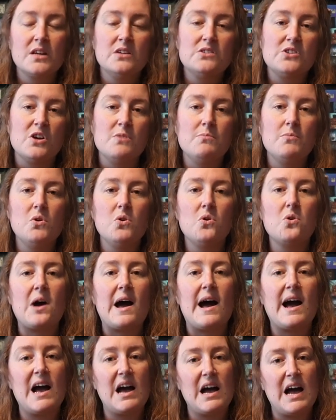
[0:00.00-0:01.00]
So
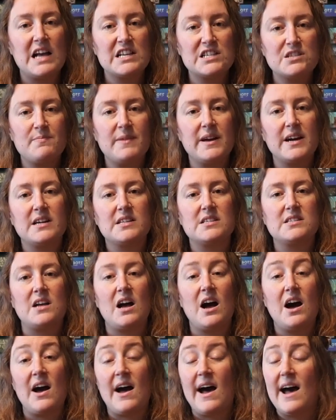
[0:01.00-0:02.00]
more aspects
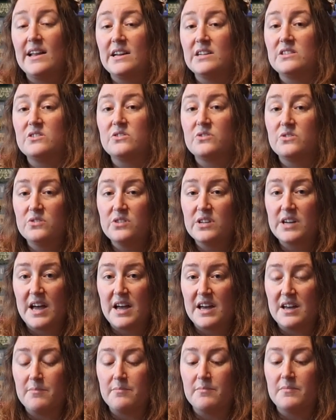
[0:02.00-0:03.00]
are added to the
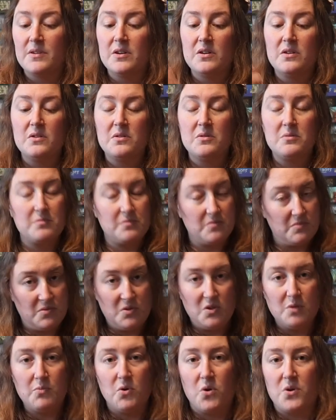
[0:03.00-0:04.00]
game
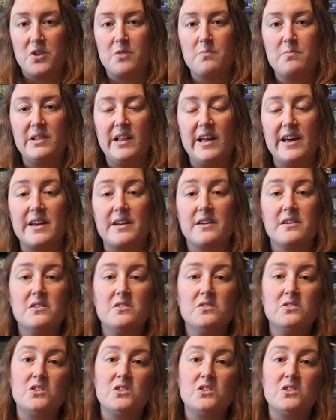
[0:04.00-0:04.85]
the more you play.